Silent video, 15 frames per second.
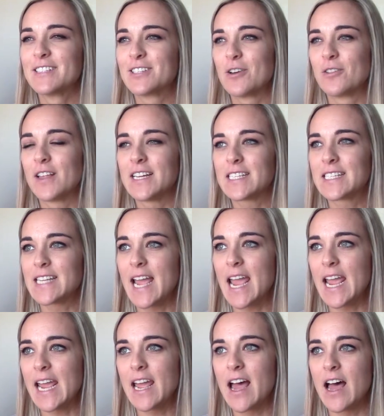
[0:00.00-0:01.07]
So let's
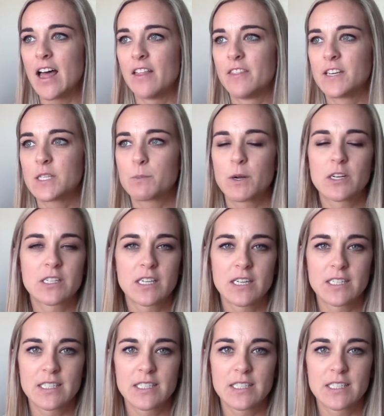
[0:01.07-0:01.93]
say uh, this person